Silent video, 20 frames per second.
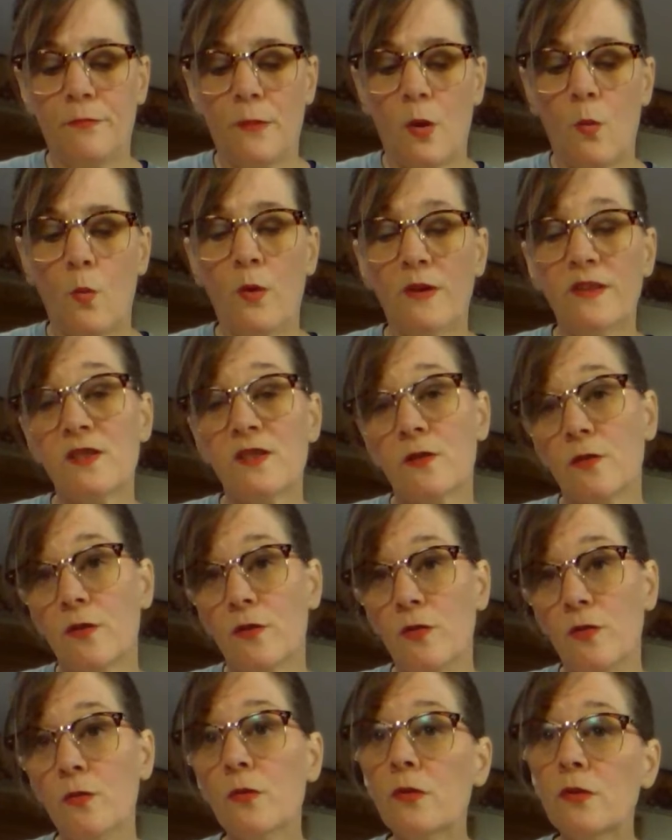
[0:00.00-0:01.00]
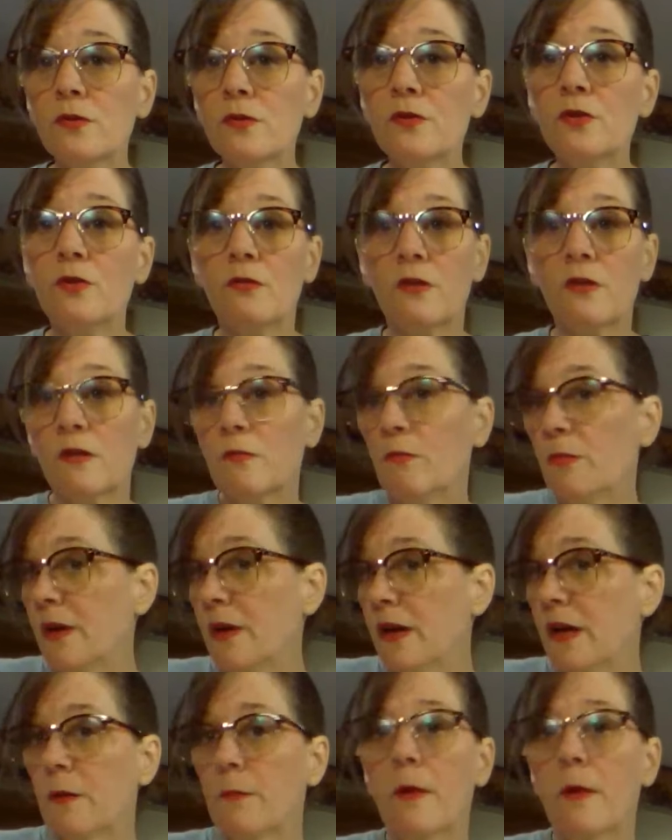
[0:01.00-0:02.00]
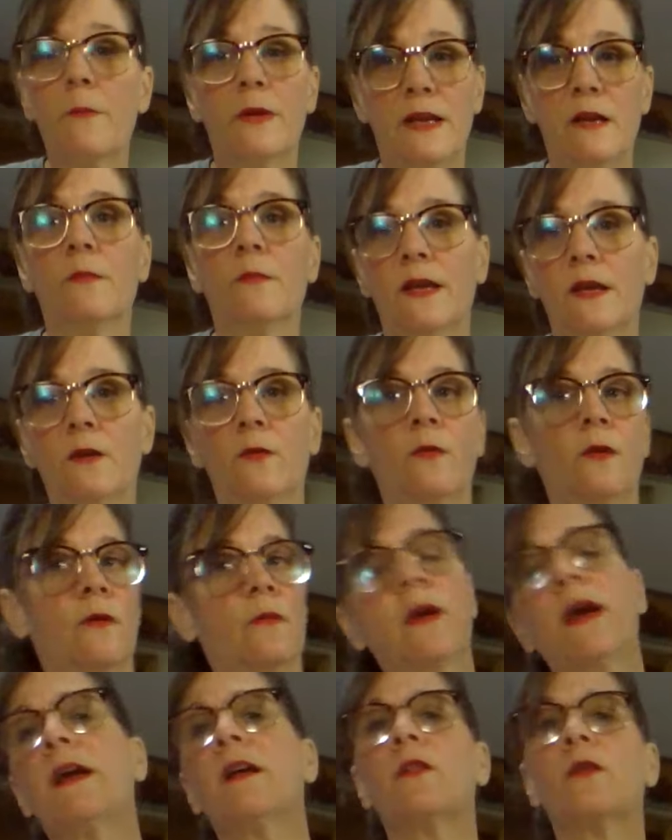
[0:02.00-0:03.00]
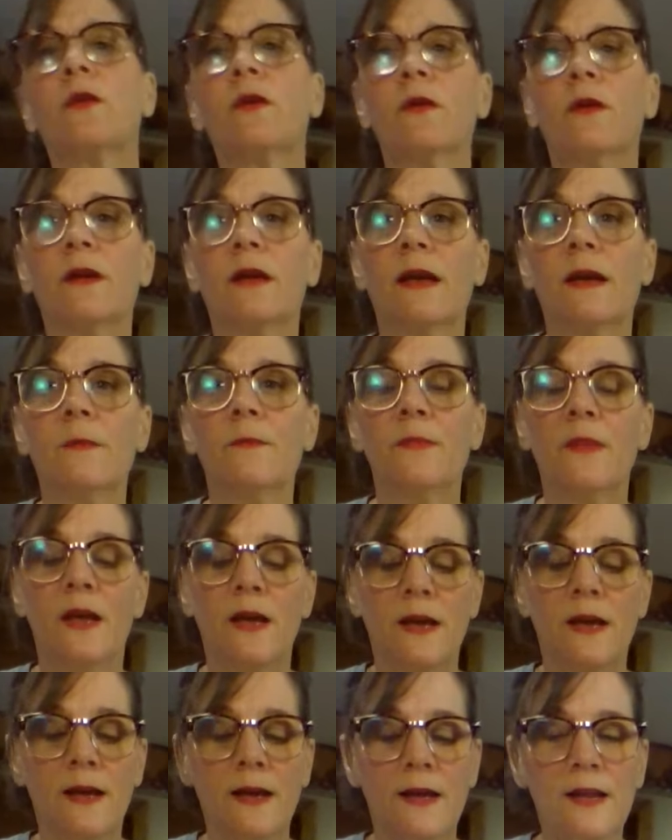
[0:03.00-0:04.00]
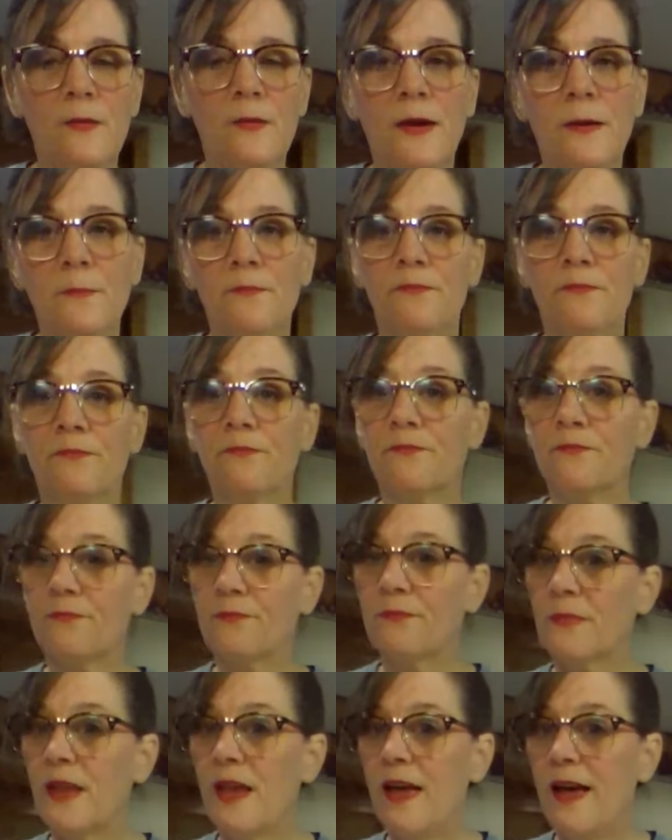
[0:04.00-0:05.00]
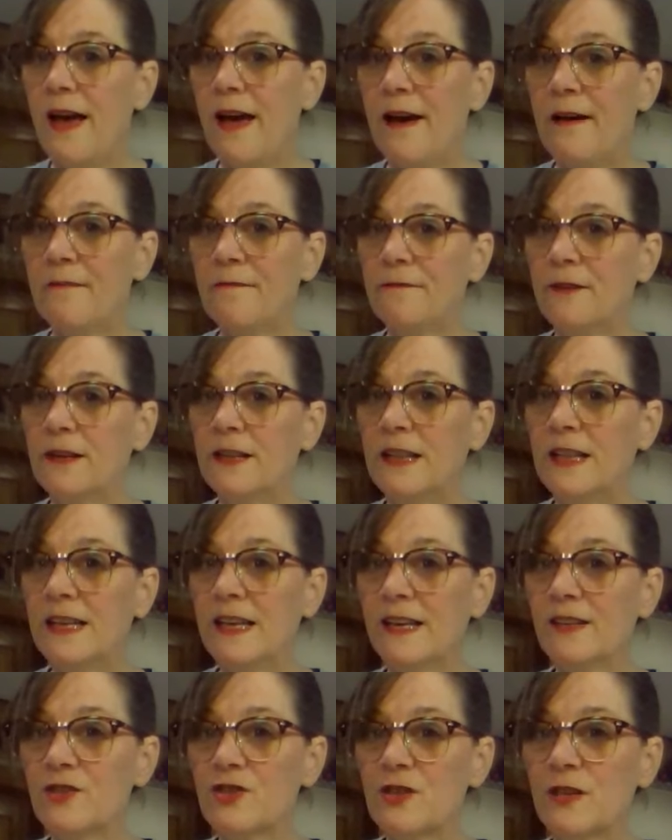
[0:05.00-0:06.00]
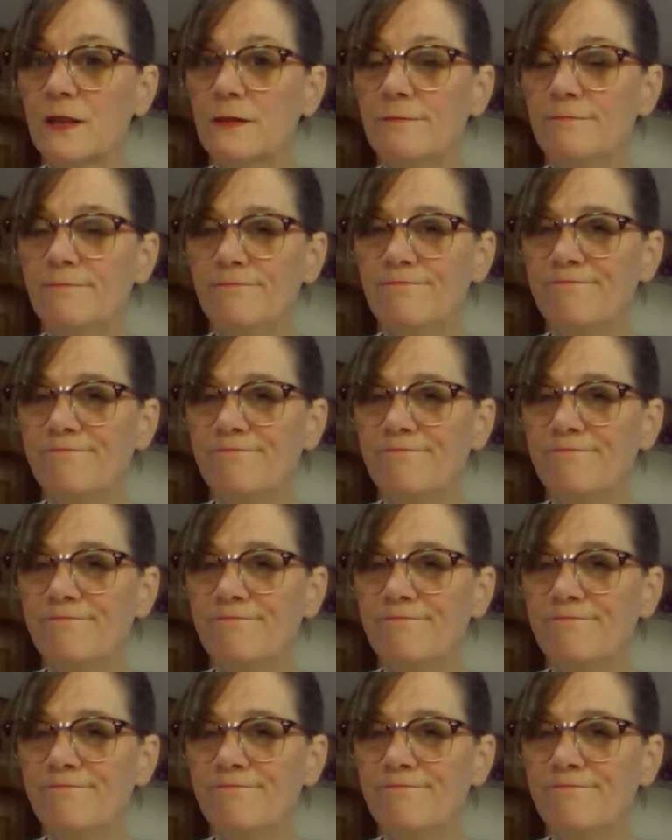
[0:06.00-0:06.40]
Once they're cooled, you can pick them up and eat them like you would a regular cookie. Anyway, have fun in the kitchen.